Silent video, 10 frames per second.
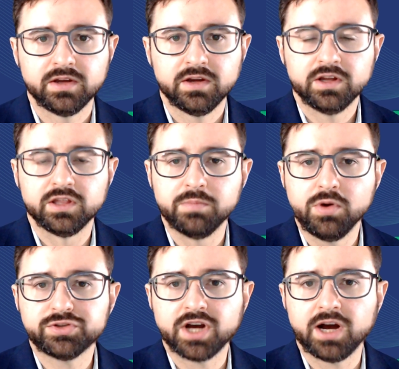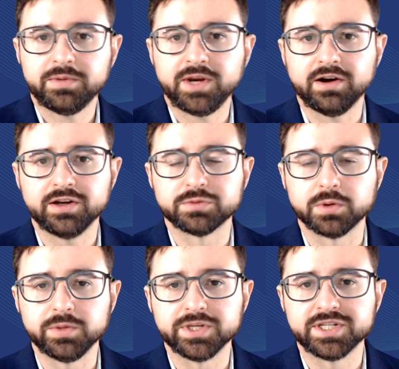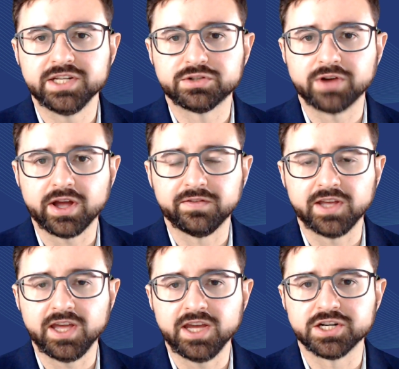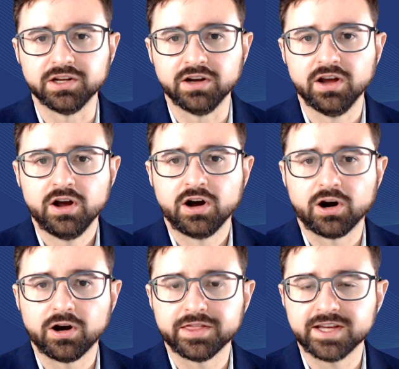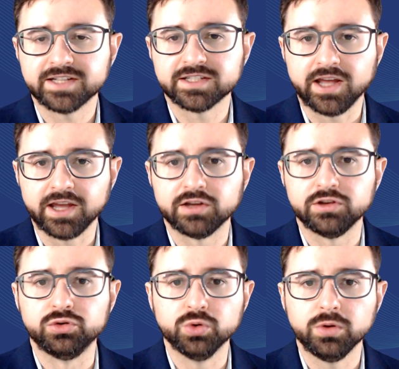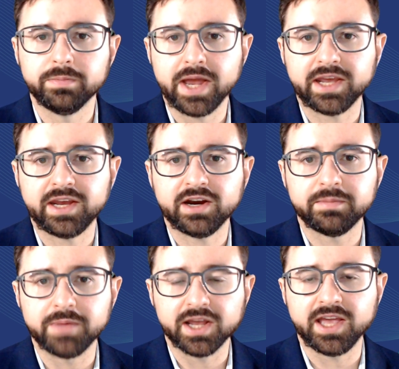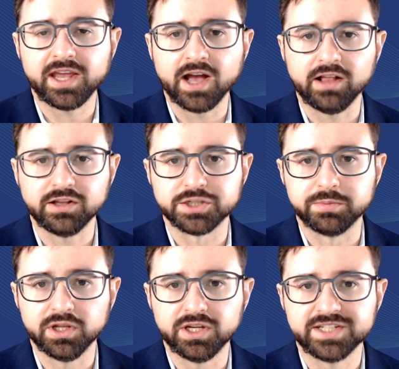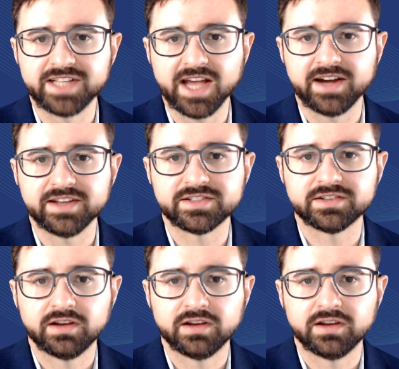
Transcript: The most common areas where we see stratification are on things like dual Medicare Medicaid eligibility status,